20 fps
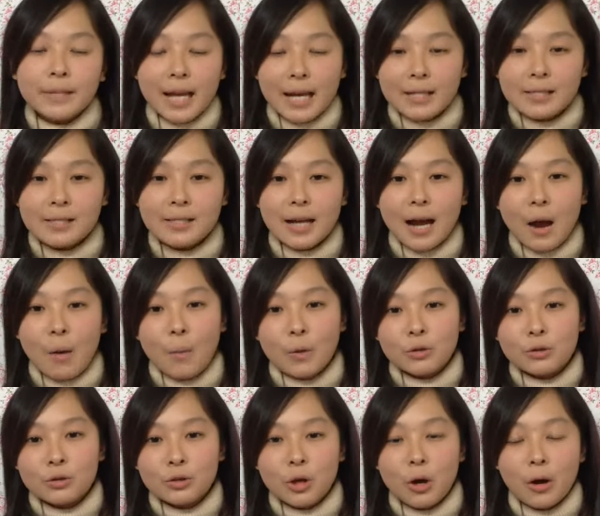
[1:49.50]
Next, I
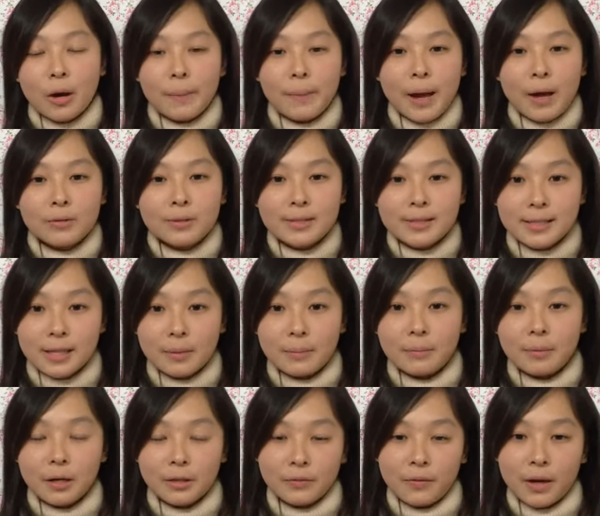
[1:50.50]
want to talk about
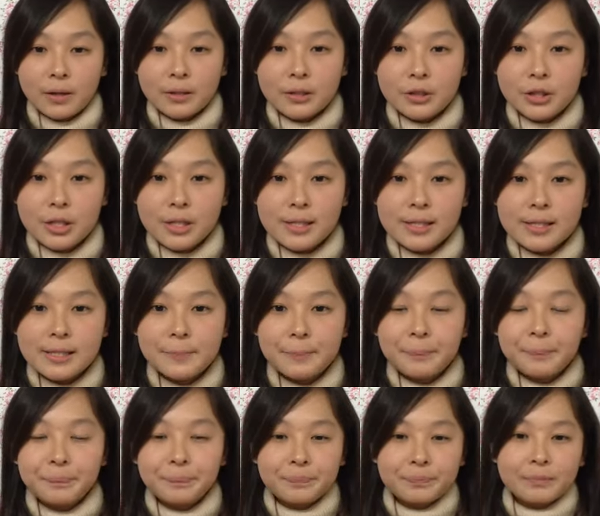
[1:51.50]
some advantages.
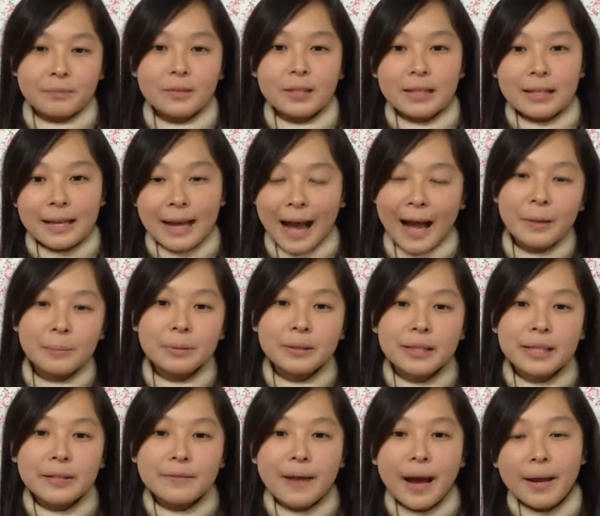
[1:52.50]
I
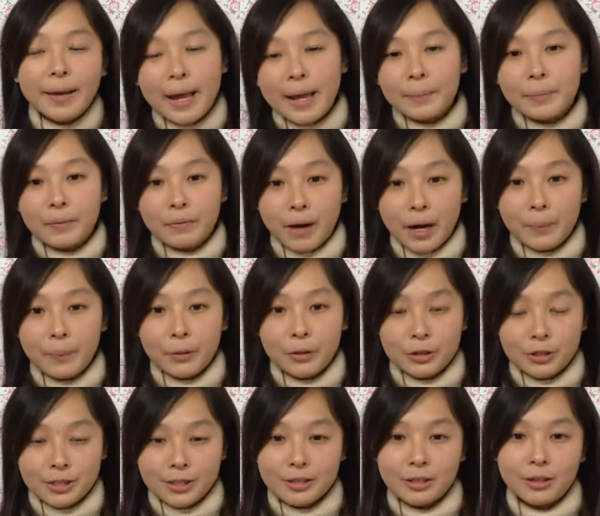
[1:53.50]
believe I am the right
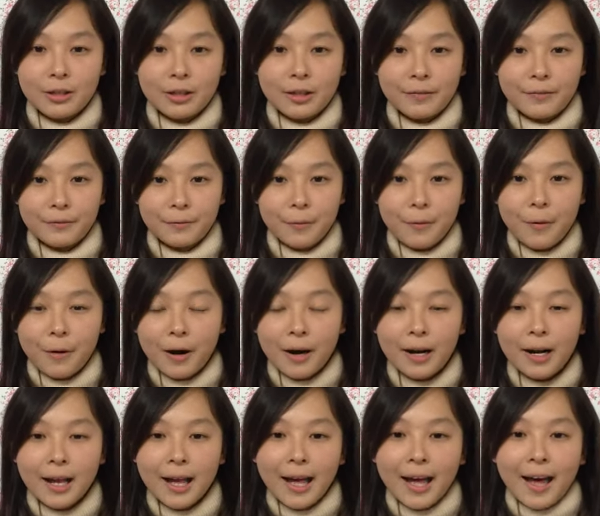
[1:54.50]
person you're looking
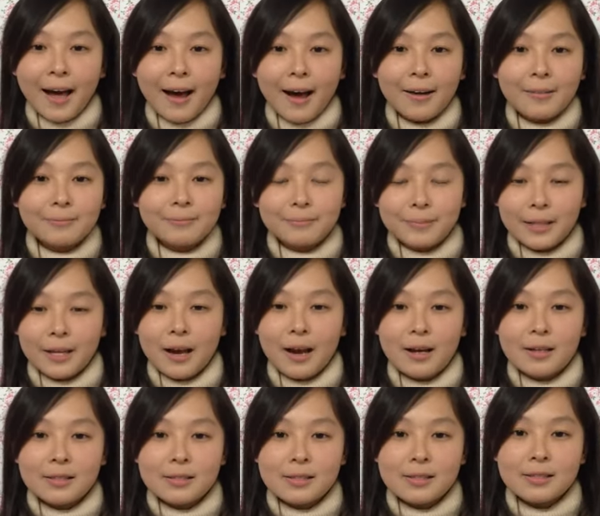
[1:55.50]
for
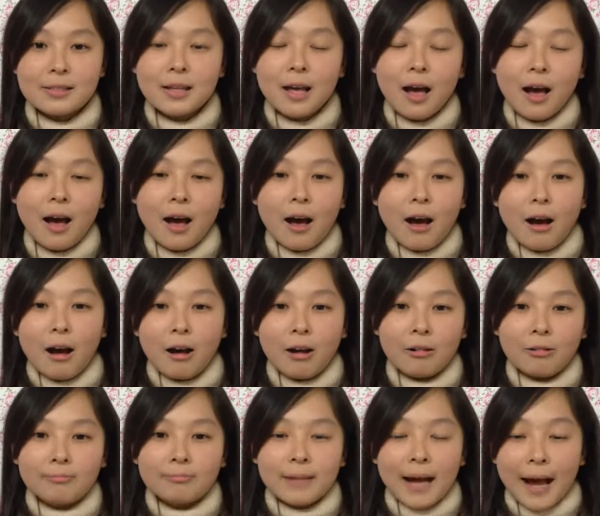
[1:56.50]
because
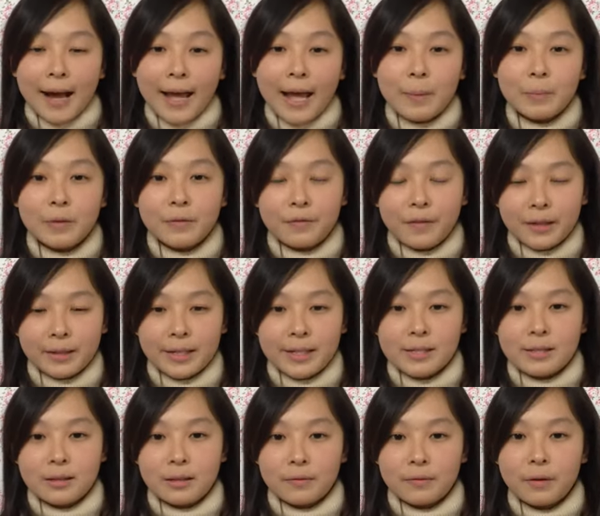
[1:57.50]
I am the
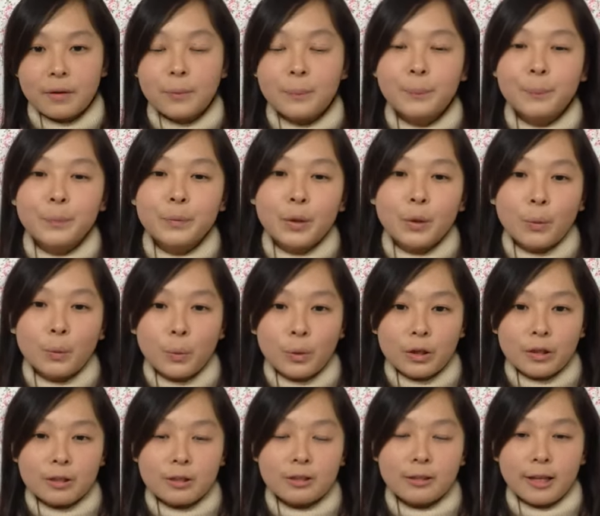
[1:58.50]
finance lover
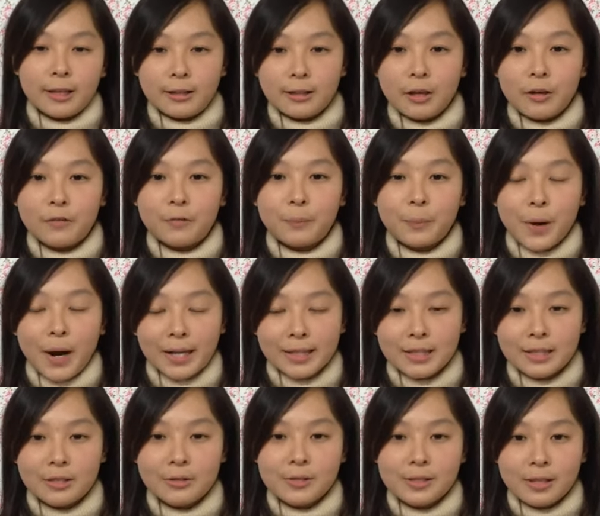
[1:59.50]
with enough
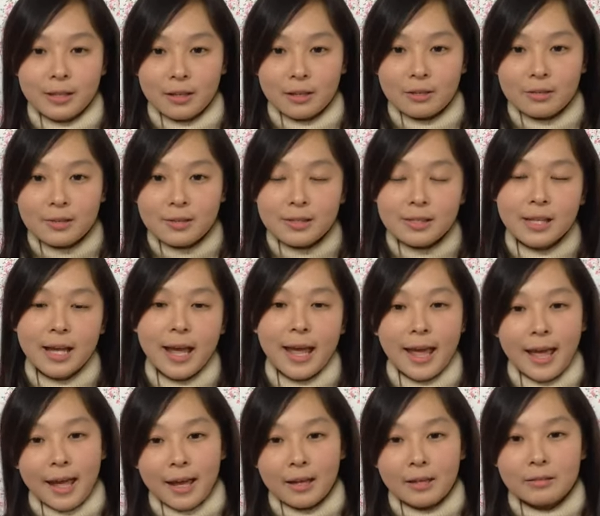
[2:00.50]
practical skills
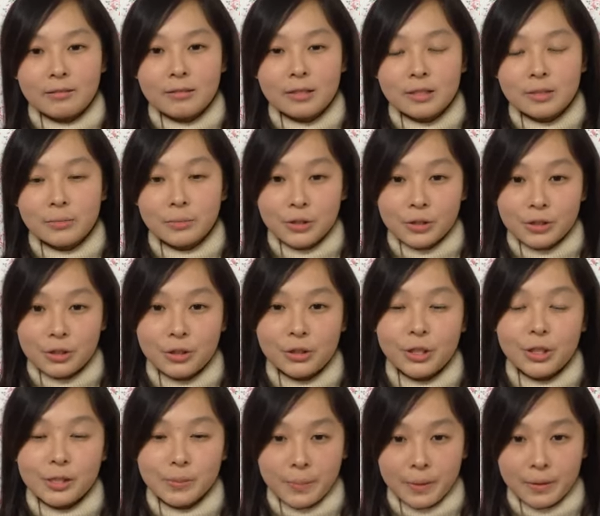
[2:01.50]
and research